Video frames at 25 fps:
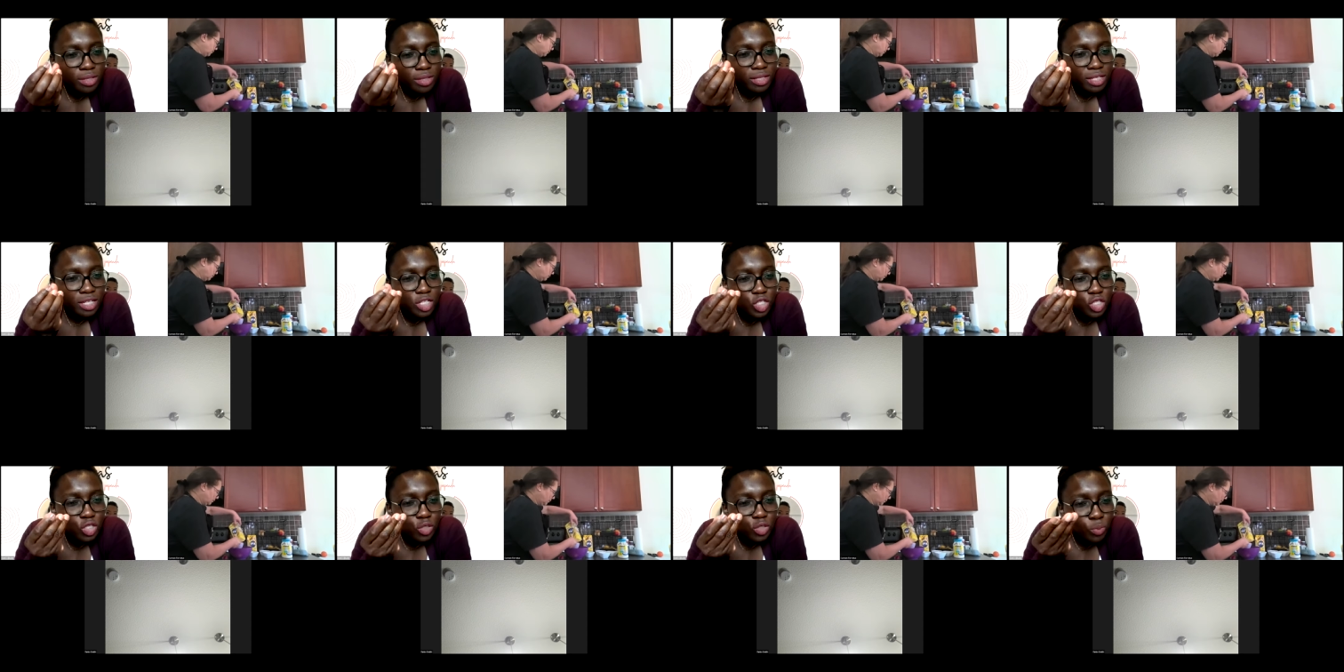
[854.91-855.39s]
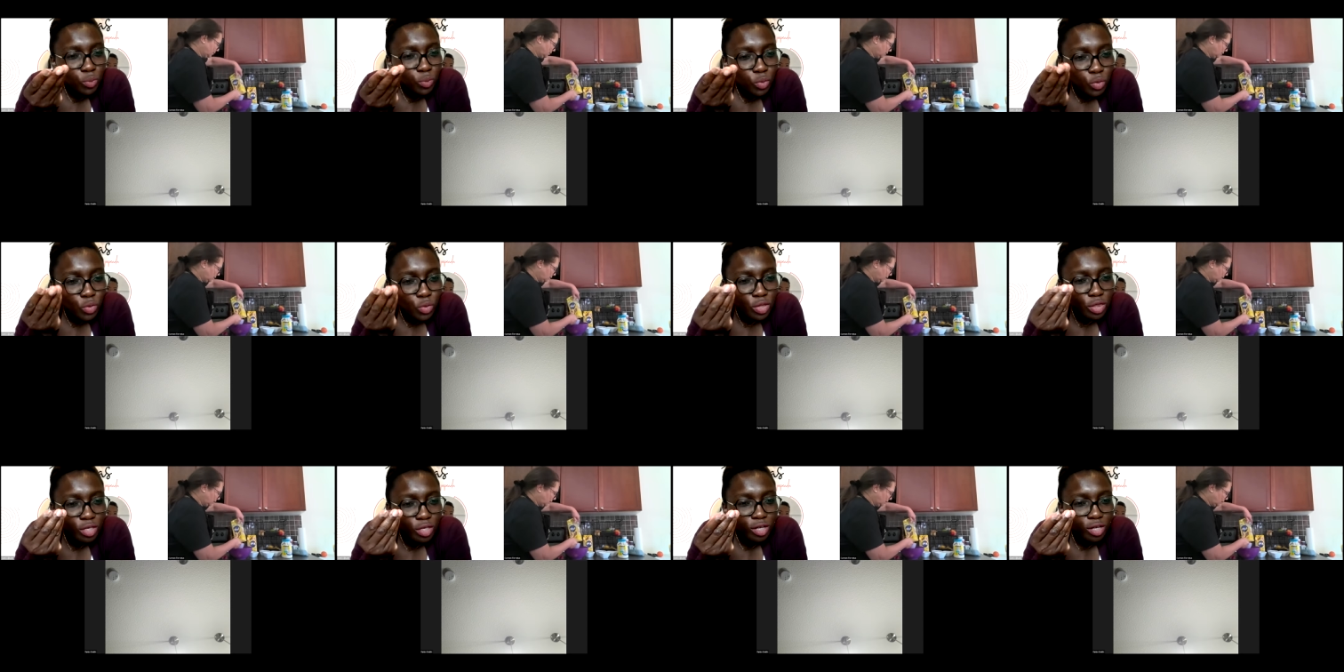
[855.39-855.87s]
the
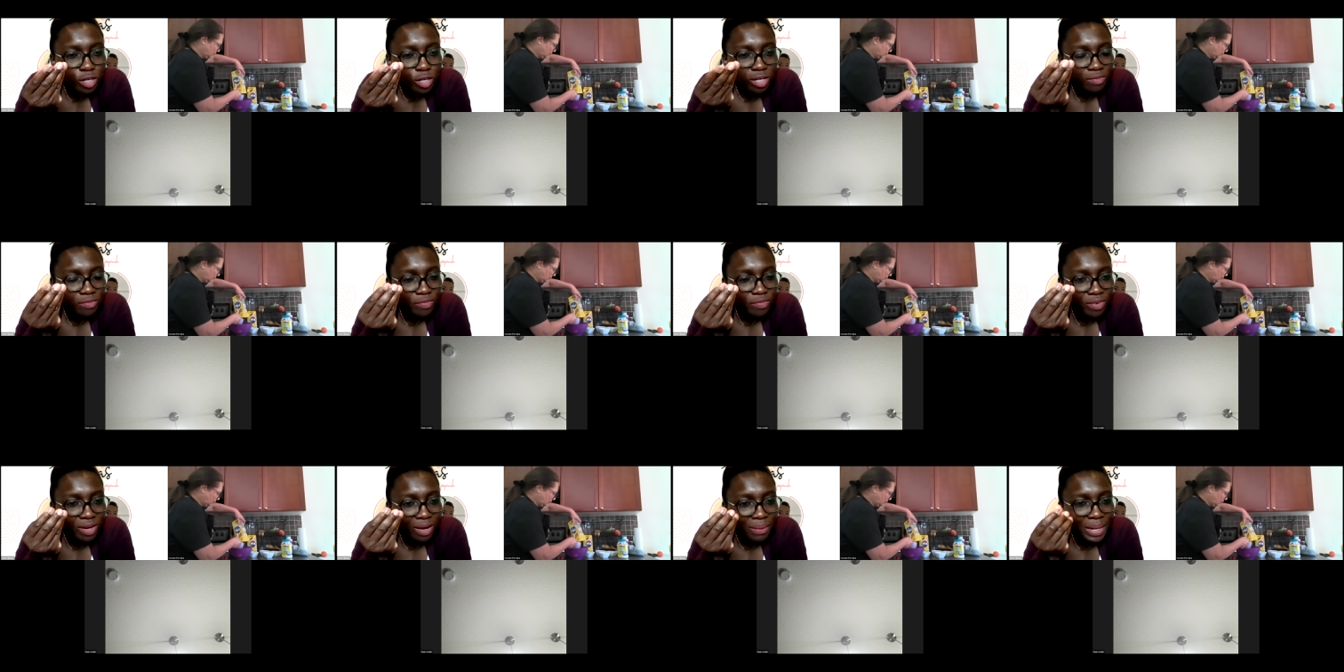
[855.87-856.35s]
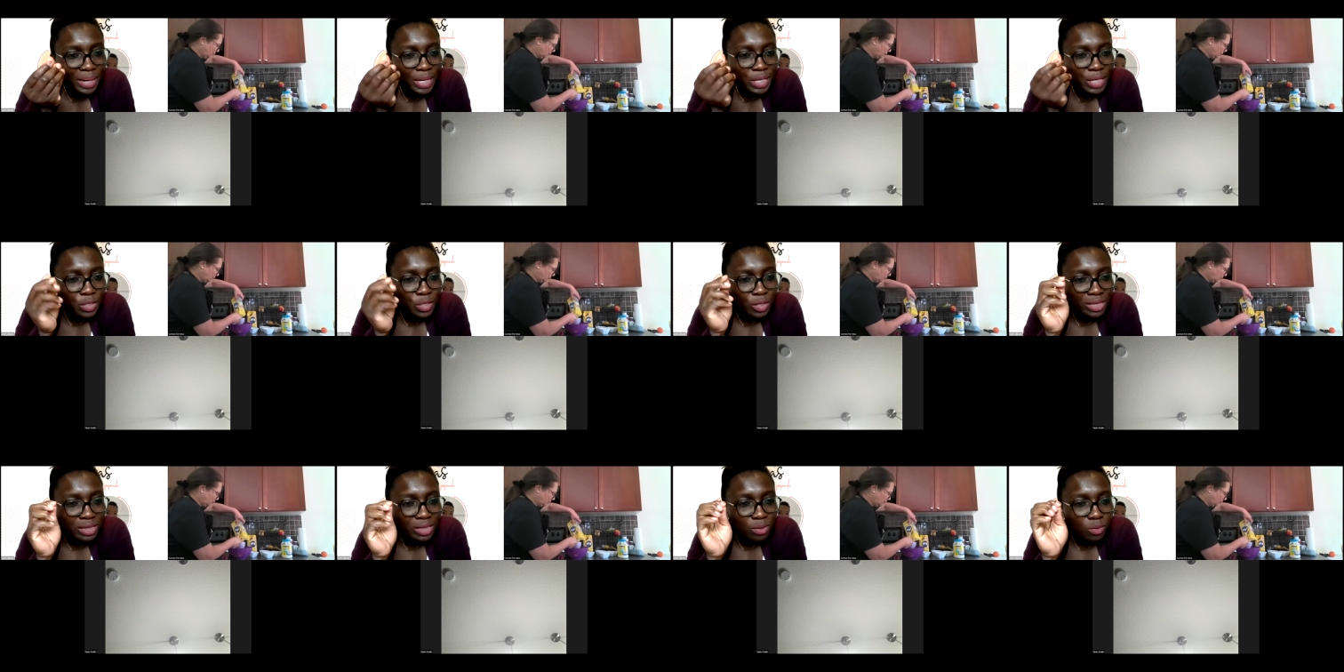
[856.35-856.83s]
smooth corn flour,
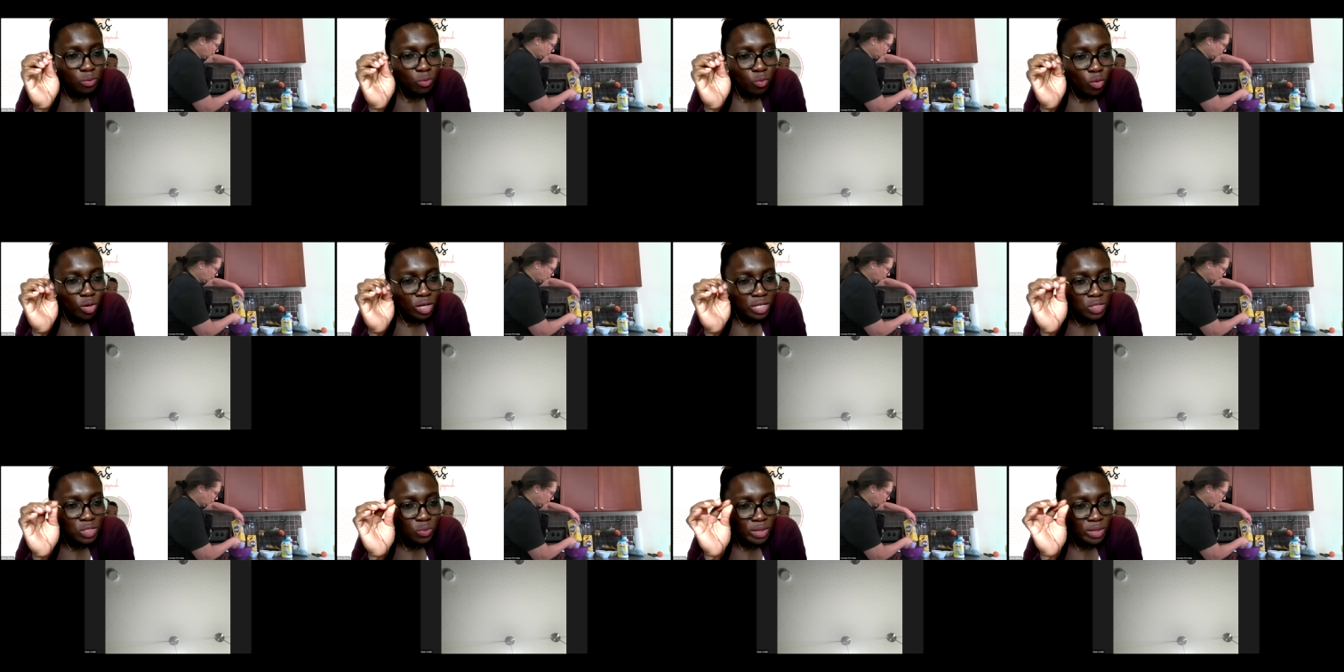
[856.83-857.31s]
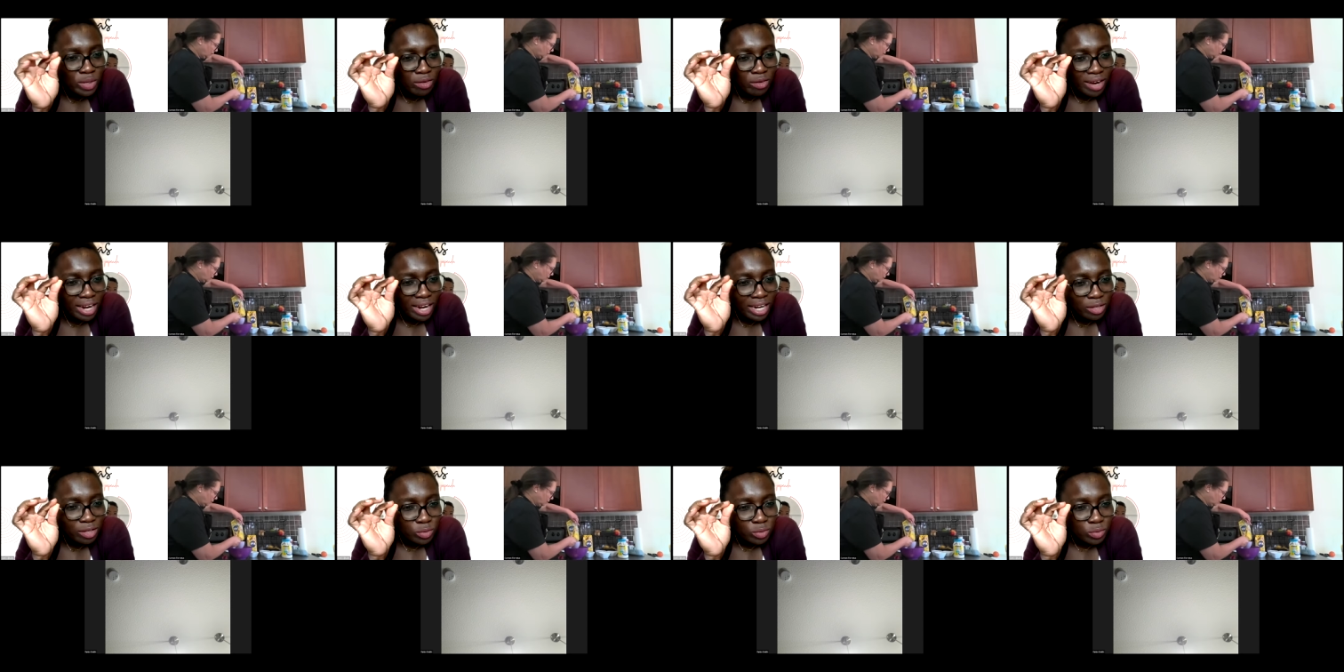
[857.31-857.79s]
not the ones with
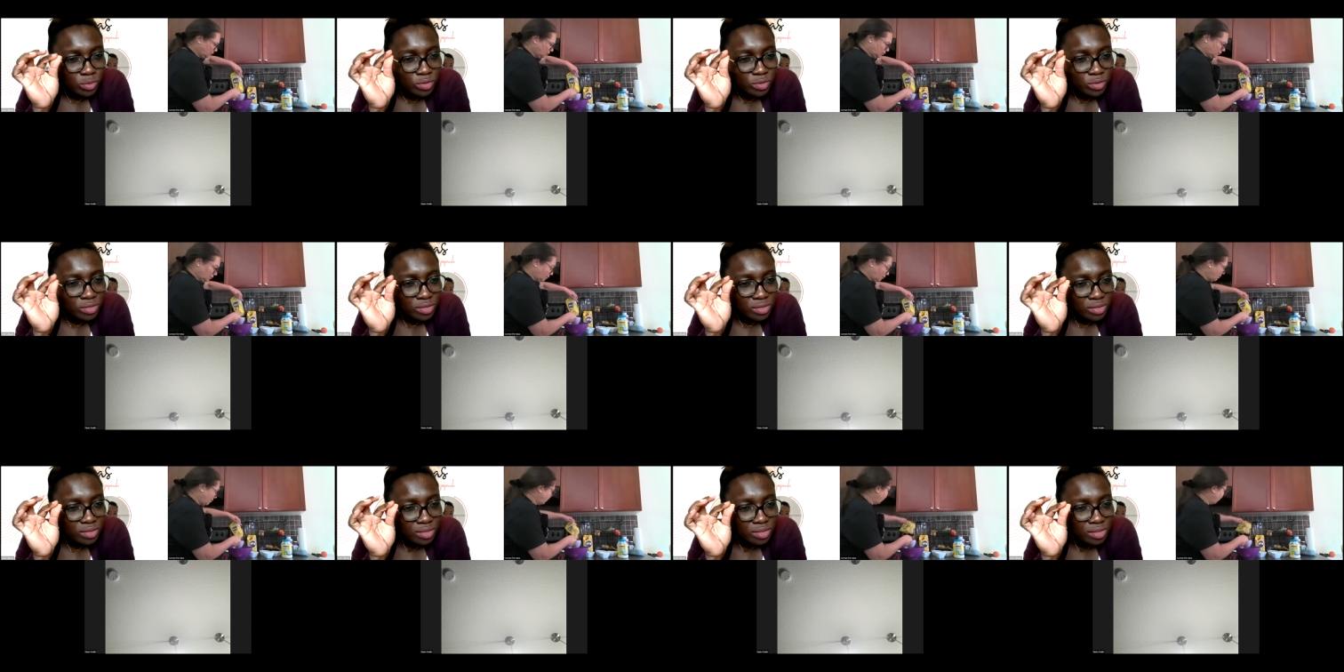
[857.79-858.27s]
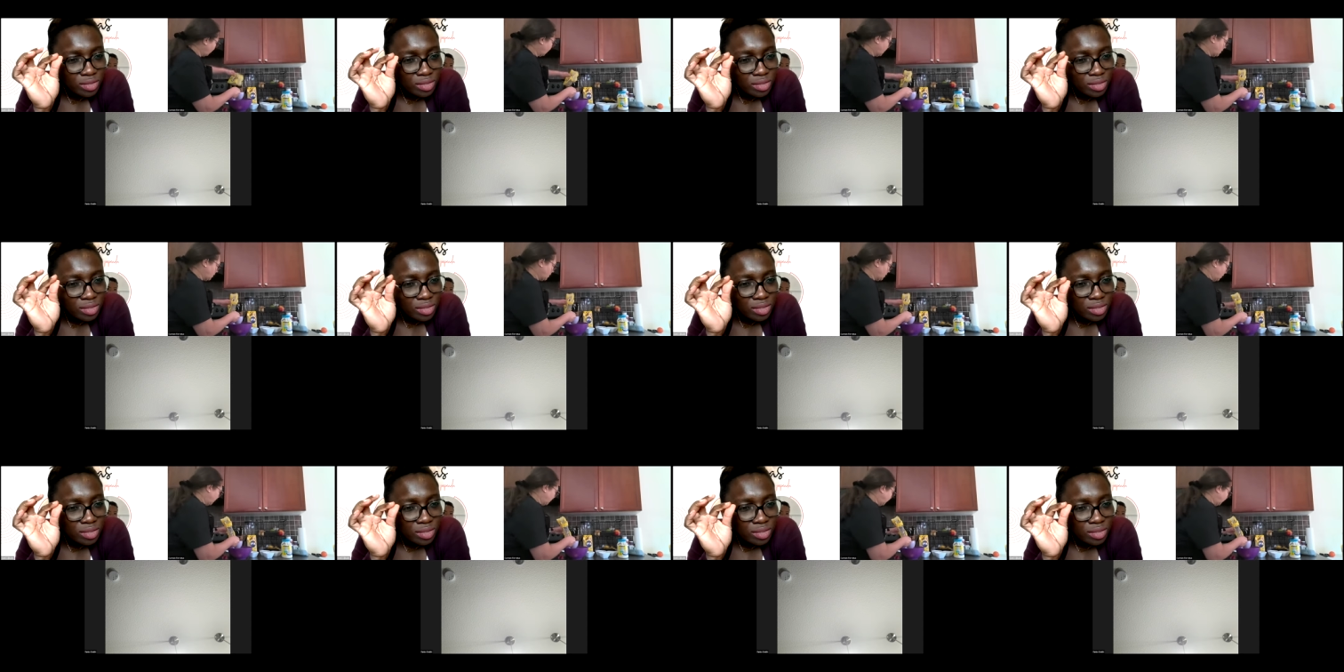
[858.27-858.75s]
granules.
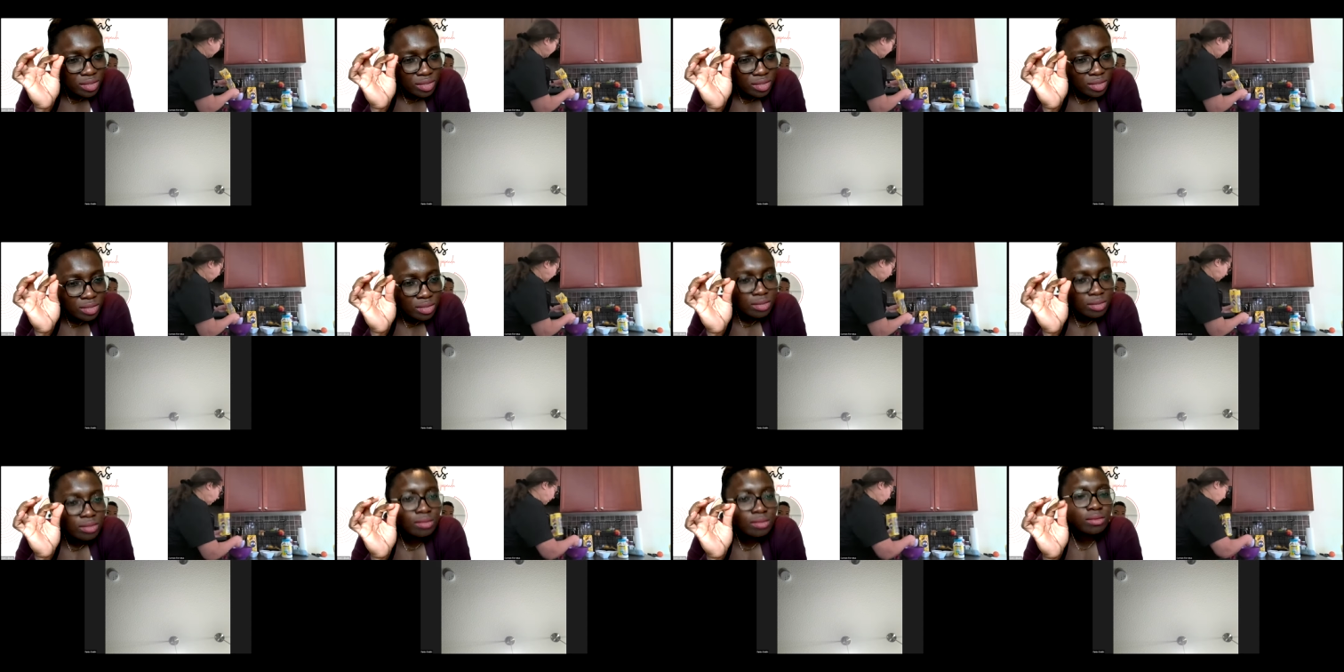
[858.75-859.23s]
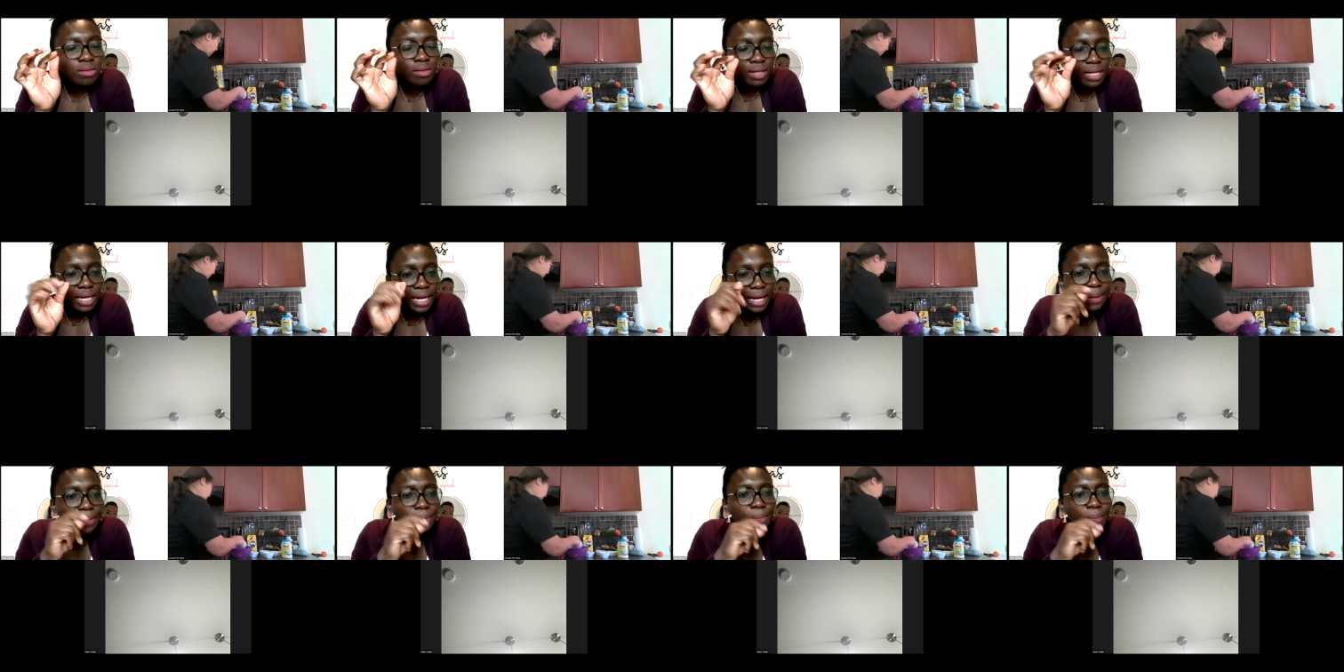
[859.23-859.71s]
No.
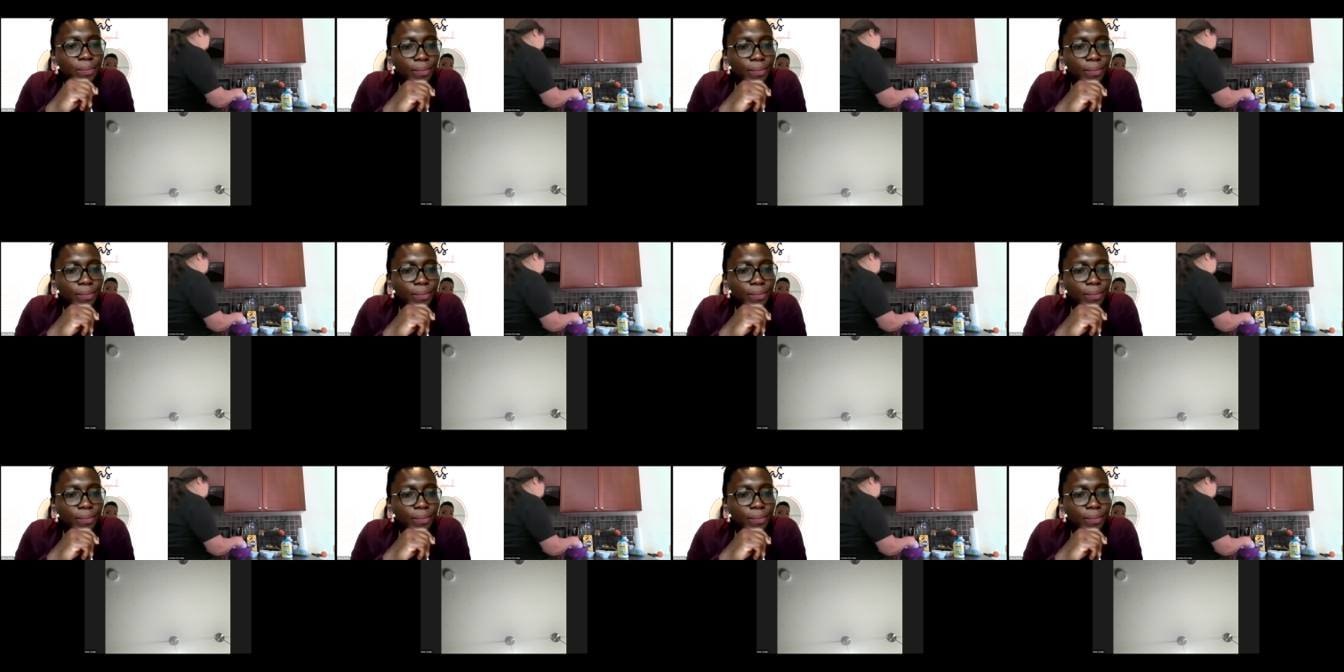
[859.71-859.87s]
Okay.